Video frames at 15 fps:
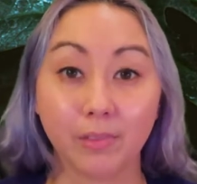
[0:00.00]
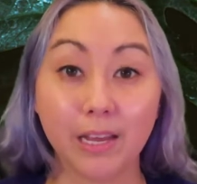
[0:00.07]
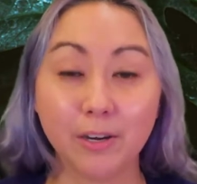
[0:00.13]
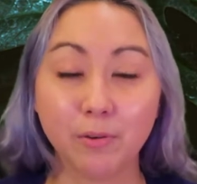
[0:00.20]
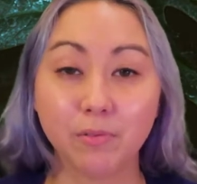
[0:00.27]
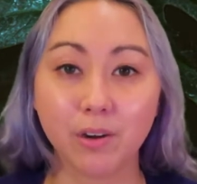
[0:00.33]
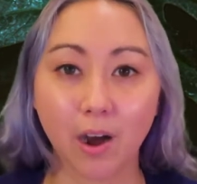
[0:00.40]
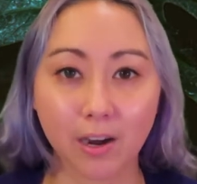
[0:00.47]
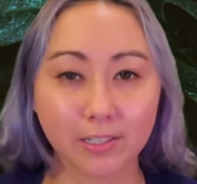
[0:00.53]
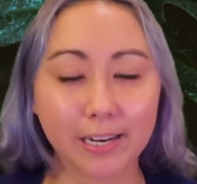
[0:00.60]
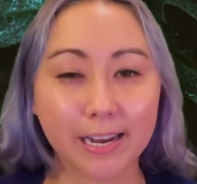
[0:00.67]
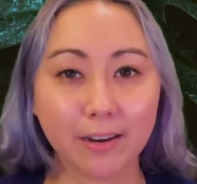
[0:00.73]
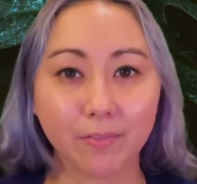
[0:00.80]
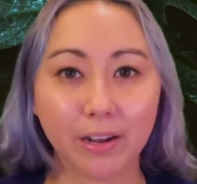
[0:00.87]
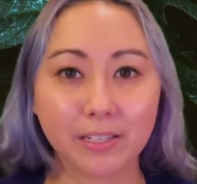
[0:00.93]
They do not
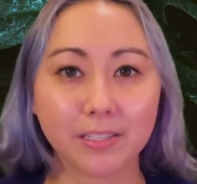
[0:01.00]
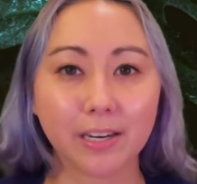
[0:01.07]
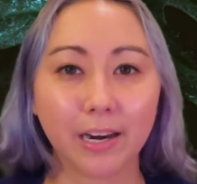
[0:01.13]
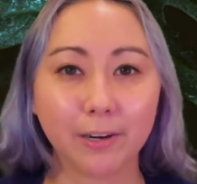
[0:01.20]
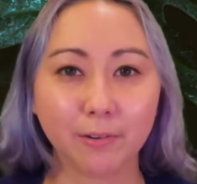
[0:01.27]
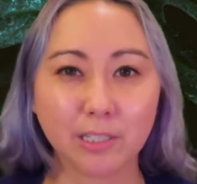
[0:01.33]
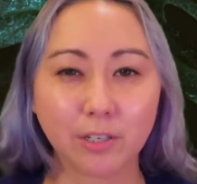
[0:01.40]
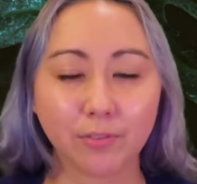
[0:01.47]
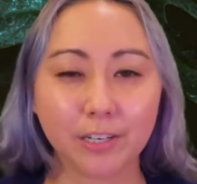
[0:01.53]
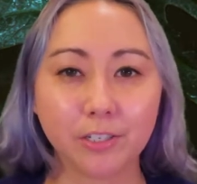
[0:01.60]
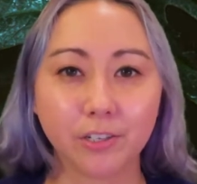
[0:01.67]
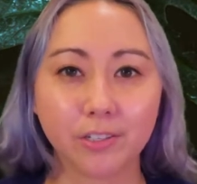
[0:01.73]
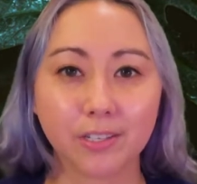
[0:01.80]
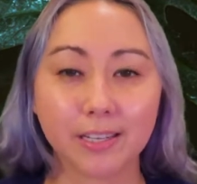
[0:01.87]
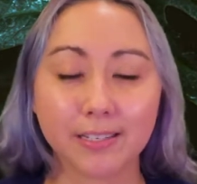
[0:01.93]
take advanced dining
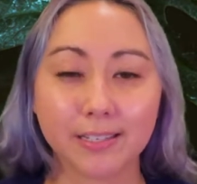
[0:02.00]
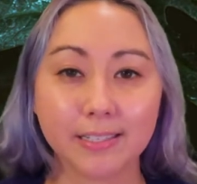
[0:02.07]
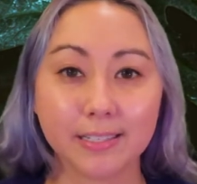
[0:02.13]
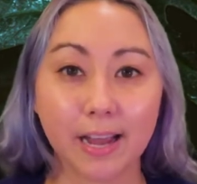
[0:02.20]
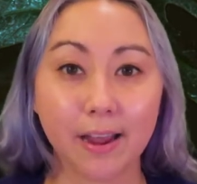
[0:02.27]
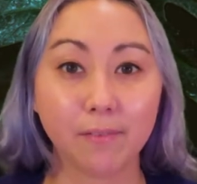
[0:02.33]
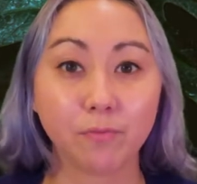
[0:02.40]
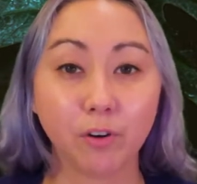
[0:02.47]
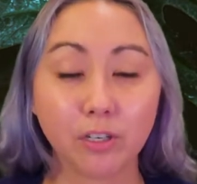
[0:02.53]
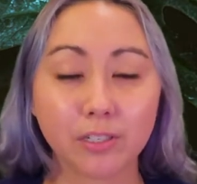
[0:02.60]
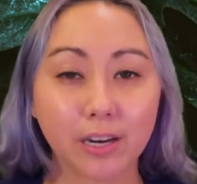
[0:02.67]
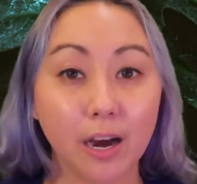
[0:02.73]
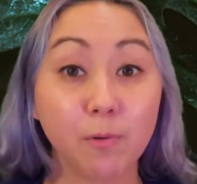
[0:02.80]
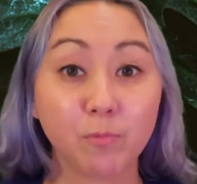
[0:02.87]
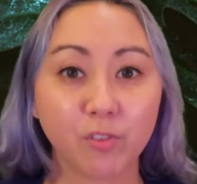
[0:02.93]
reservations. This is a
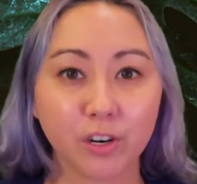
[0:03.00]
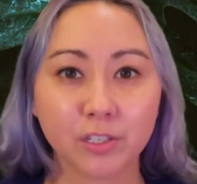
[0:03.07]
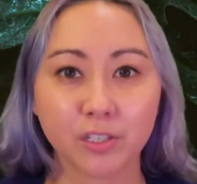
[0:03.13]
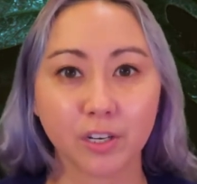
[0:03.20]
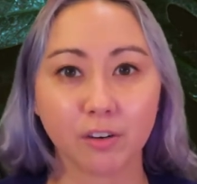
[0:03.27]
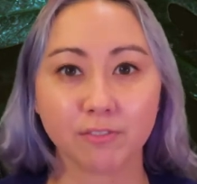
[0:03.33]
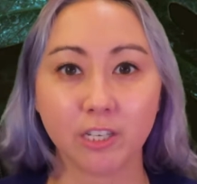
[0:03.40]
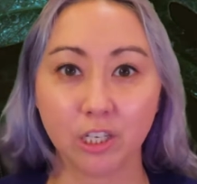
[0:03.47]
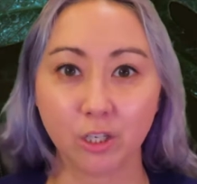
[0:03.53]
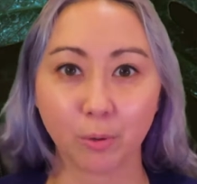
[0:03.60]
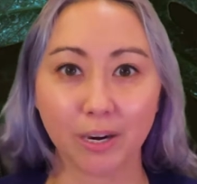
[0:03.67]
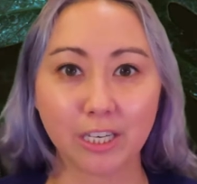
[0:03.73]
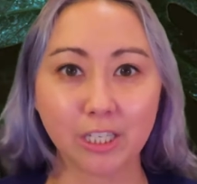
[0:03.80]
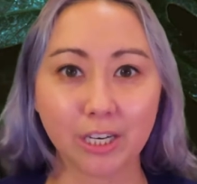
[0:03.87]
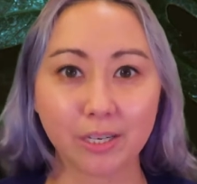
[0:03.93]
first come, first served
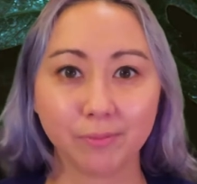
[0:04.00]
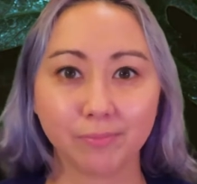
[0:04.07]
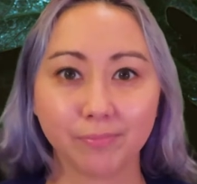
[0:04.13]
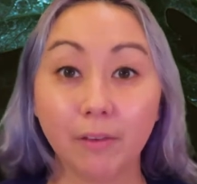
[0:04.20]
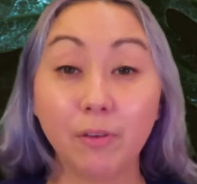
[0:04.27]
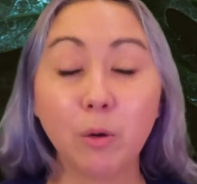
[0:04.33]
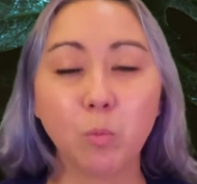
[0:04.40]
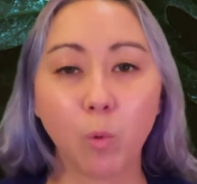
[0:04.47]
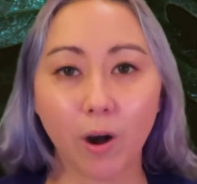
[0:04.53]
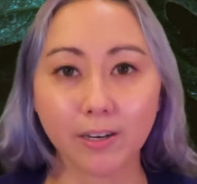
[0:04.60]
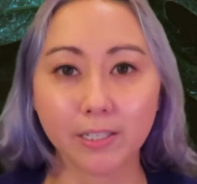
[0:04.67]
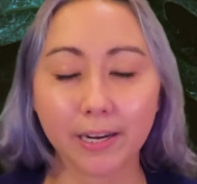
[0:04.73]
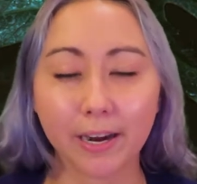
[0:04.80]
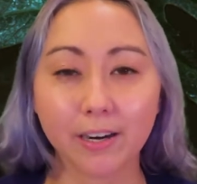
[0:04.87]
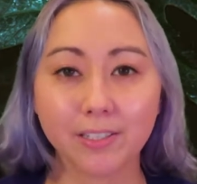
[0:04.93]
situation. If you
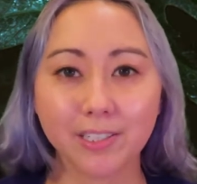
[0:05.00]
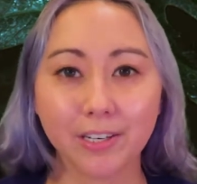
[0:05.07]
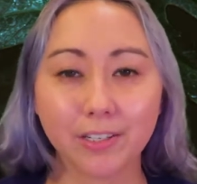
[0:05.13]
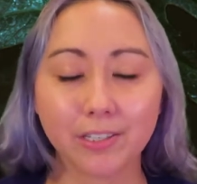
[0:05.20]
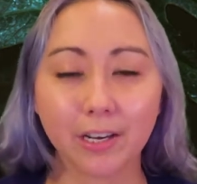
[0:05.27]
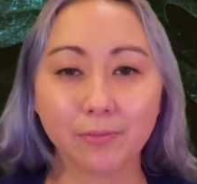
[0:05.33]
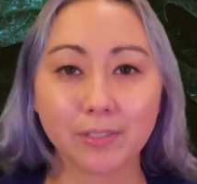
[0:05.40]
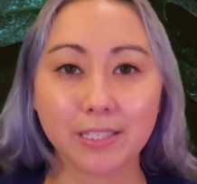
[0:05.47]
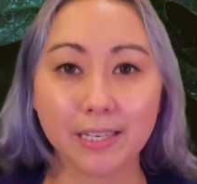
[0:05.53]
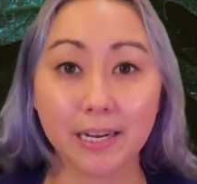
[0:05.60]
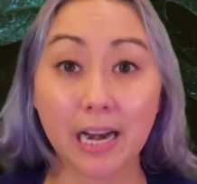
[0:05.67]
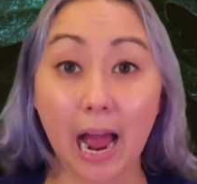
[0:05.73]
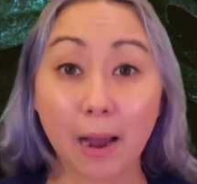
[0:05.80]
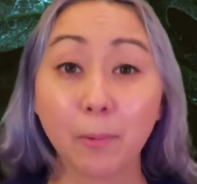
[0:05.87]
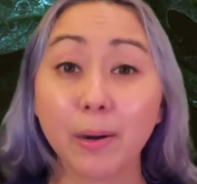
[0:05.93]
want to guarantee yourself a
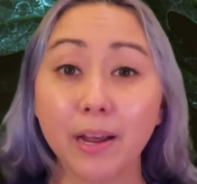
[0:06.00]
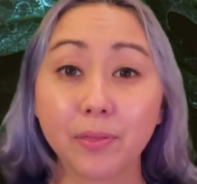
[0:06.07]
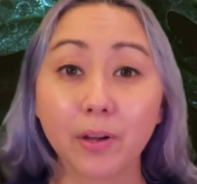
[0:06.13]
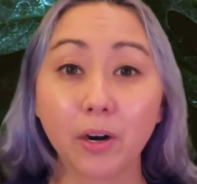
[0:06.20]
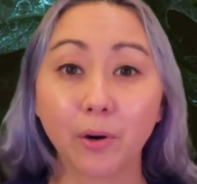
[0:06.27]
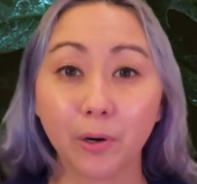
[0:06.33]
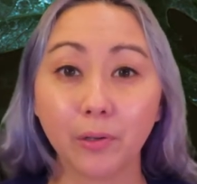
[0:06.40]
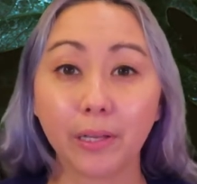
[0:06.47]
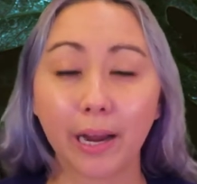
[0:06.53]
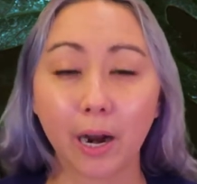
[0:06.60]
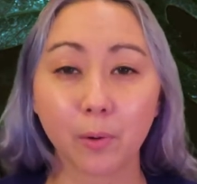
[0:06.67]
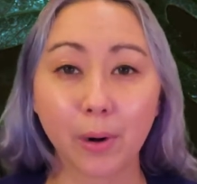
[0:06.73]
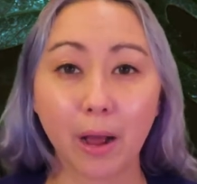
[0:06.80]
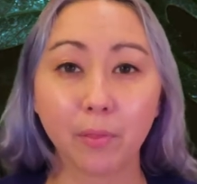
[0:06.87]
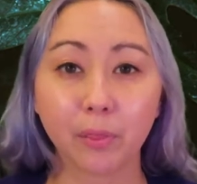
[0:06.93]
seat, I would get there early,
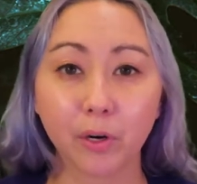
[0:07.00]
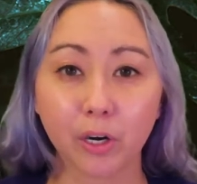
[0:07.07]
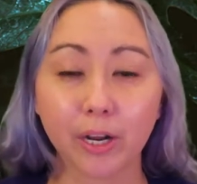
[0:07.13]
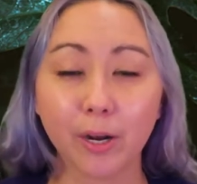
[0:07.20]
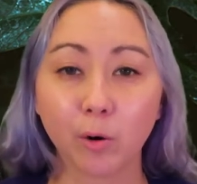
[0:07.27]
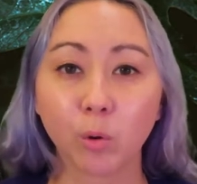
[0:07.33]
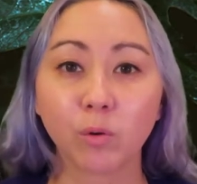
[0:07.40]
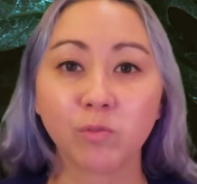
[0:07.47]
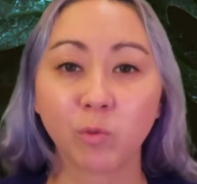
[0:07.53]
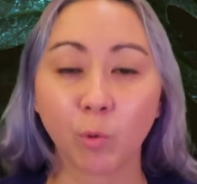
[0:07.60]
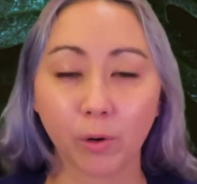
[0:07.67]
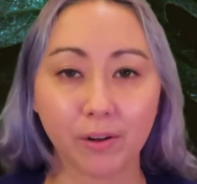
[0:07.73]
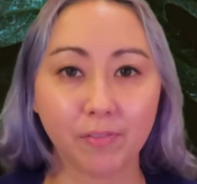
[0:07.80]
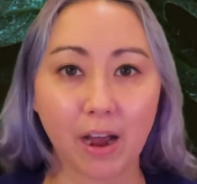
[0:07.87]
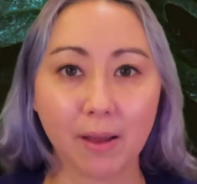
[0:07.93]
around 30 or
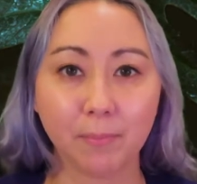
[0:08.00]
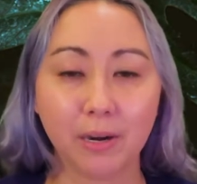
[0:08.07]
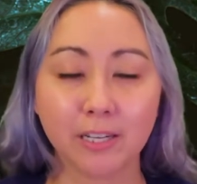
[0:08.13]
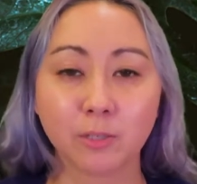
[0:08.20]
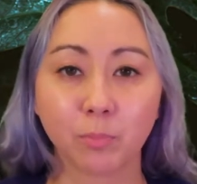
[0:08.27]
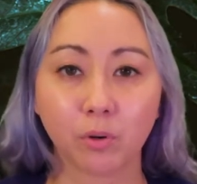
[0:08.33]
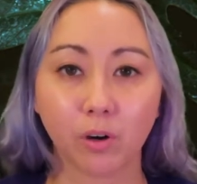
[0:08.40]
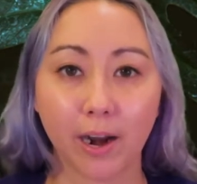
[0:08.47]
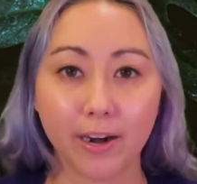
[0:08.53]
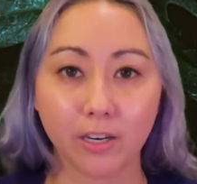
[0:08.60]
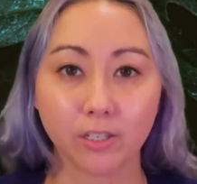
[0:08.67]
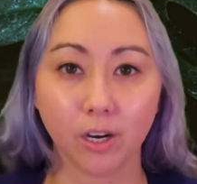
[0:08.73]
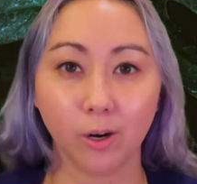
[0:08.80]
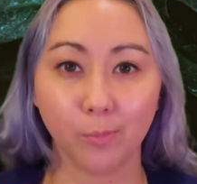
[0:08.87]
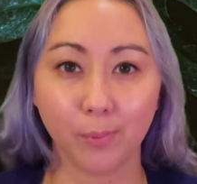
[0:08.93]
45 minutes prior
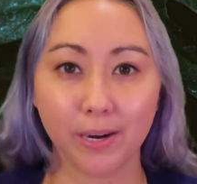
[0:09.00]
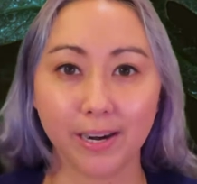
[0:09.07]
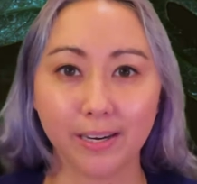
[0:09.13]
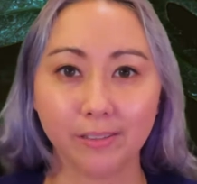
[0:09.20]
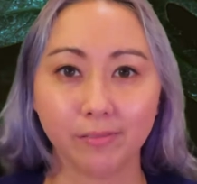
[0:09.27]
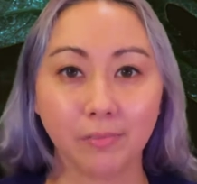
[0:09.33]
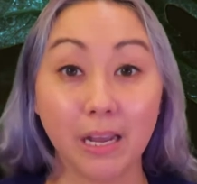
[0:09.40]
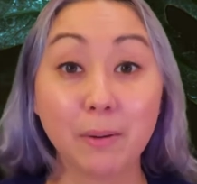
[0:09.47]
to opening.